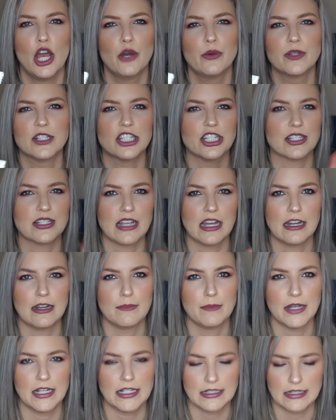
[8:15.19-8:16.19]
which is kind of
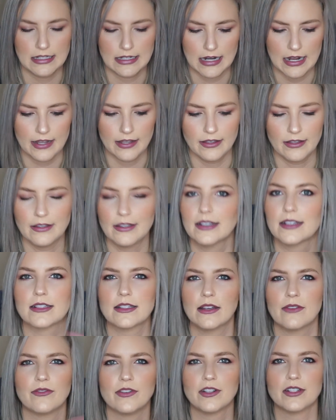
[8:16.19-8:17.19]
my style,
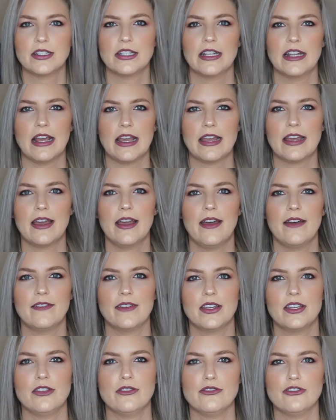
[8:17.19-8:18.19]
except for today I have a
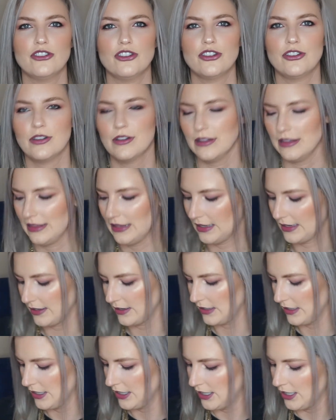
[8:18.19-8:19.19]
huge like
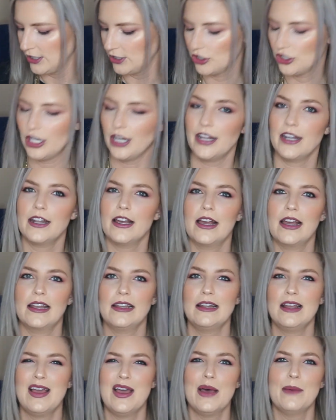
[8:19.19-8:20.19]
chain on,
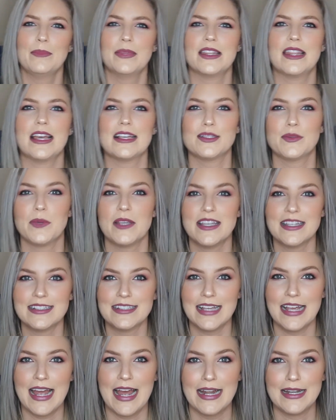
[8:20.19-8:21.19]
but that's because
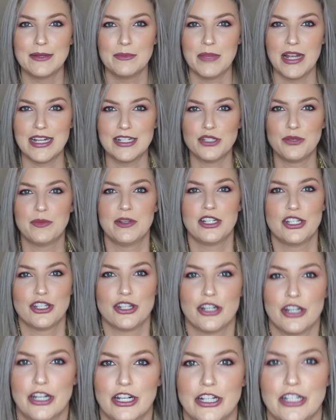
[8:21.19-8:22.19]
I had to match my
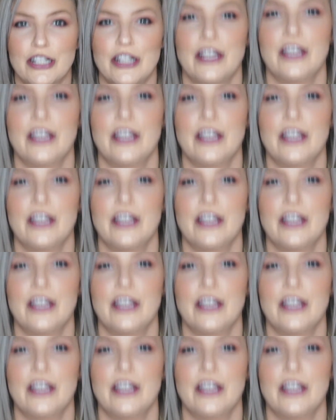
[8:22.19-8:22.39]
shirt.